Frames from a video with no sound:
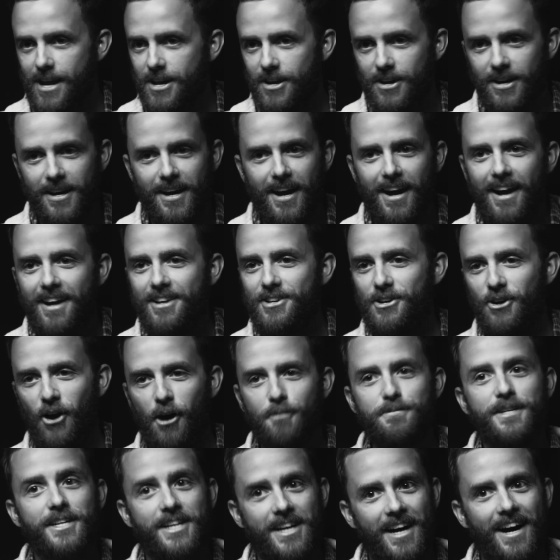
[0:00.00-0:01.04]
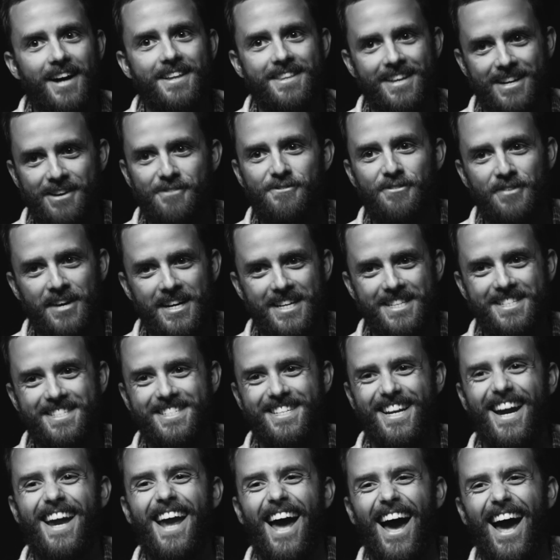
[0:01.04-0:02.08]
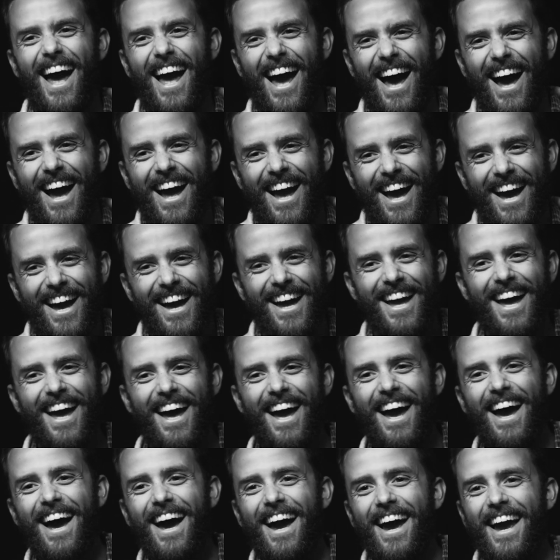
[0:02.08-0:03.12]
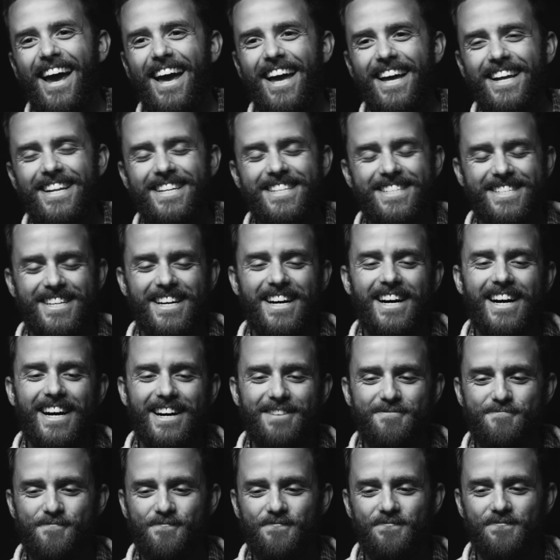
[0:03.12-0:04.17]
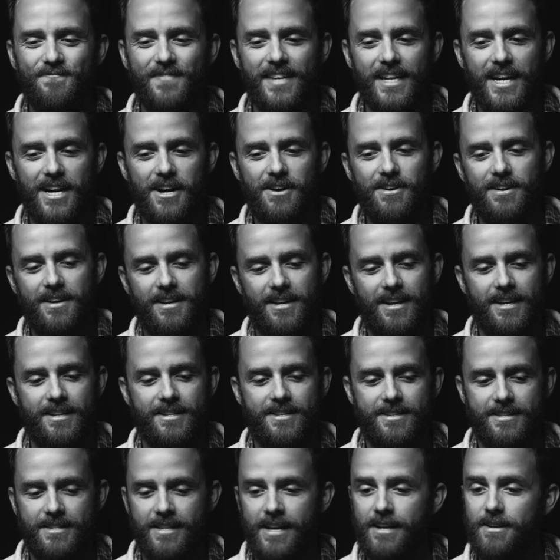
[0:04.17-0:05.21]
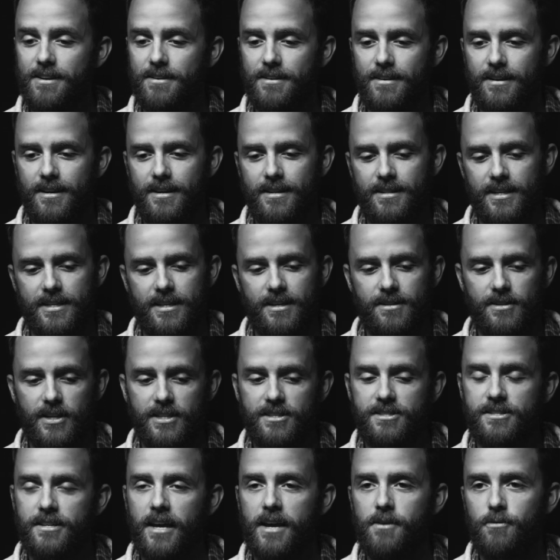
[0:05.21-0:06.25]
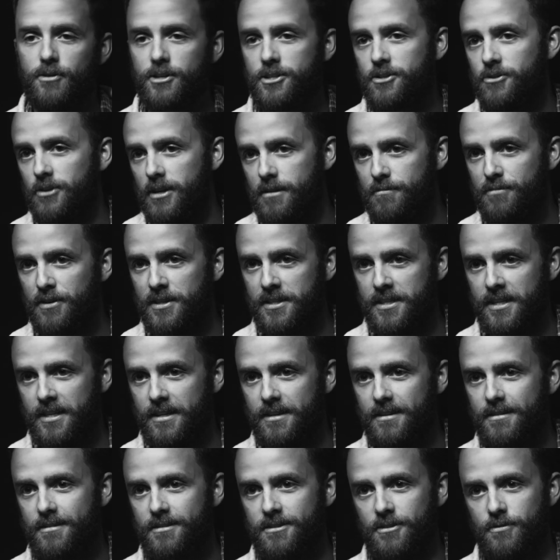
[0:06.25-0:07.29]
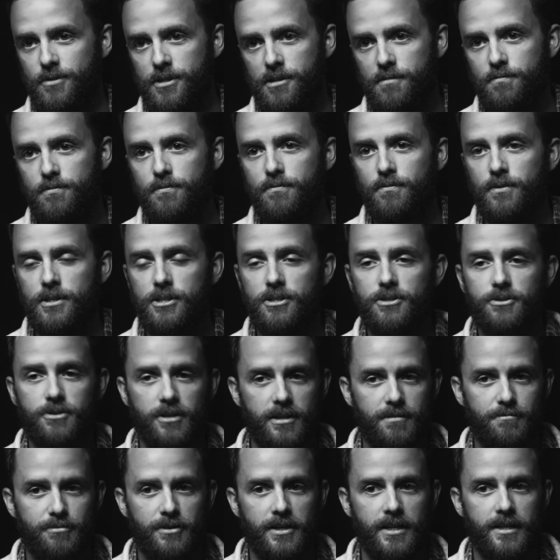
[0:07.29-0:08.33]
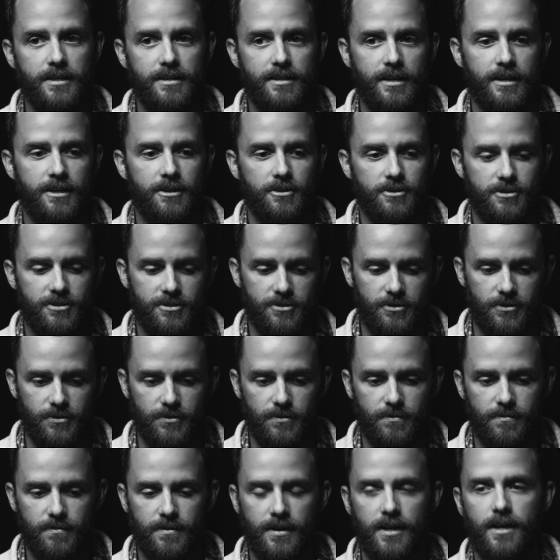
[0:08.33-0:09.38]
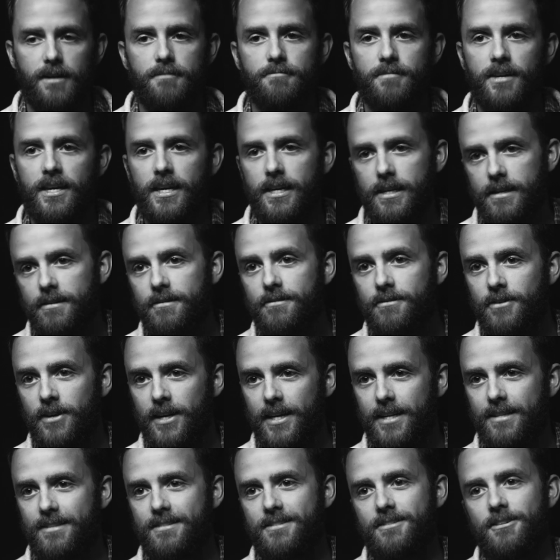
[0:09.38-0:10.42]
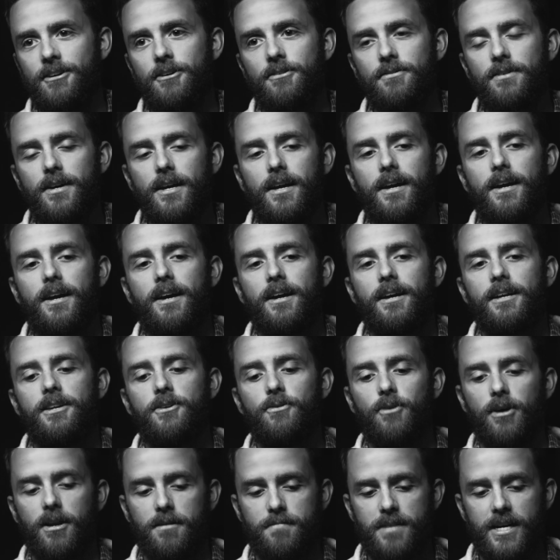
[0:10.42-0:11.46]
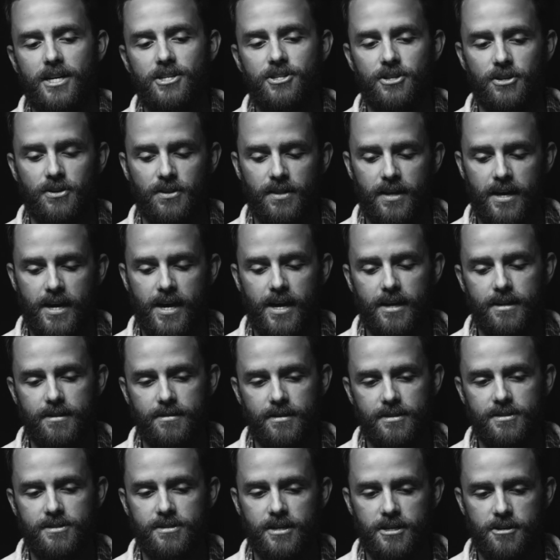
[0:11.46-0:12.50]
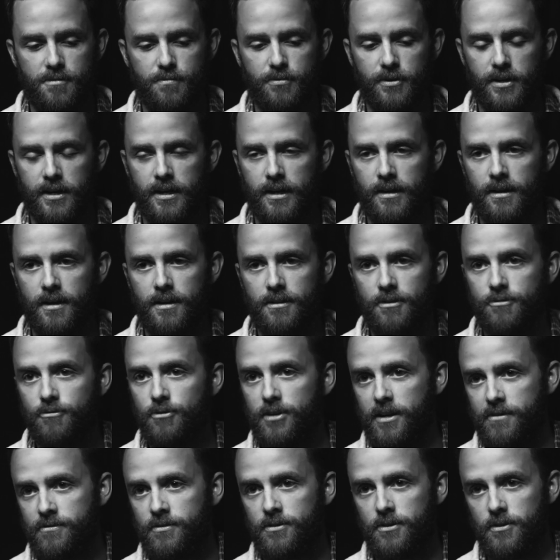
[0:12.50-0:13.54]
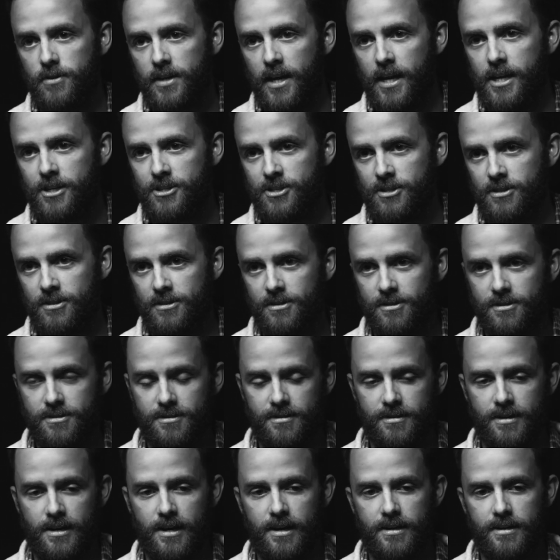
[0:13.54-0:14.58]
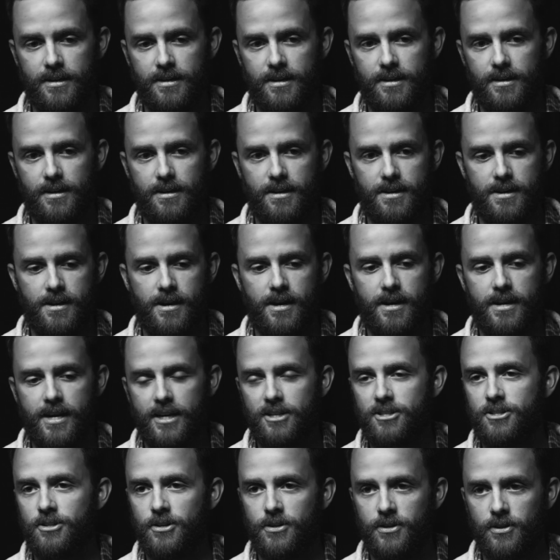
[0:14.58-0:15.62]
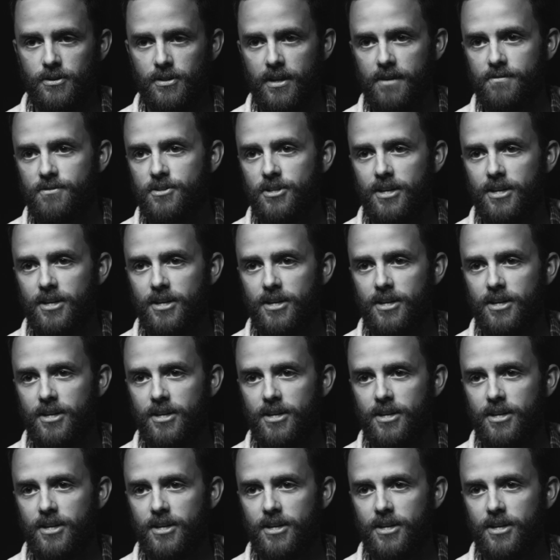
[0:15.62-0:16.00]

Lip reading: you hope to God that it fits. And then let's say we're screen printing. So when you screen print, it goes through heat, right? Yeah. So you want to make sure that, let's say you're putting on 3 different locations, an exterior, left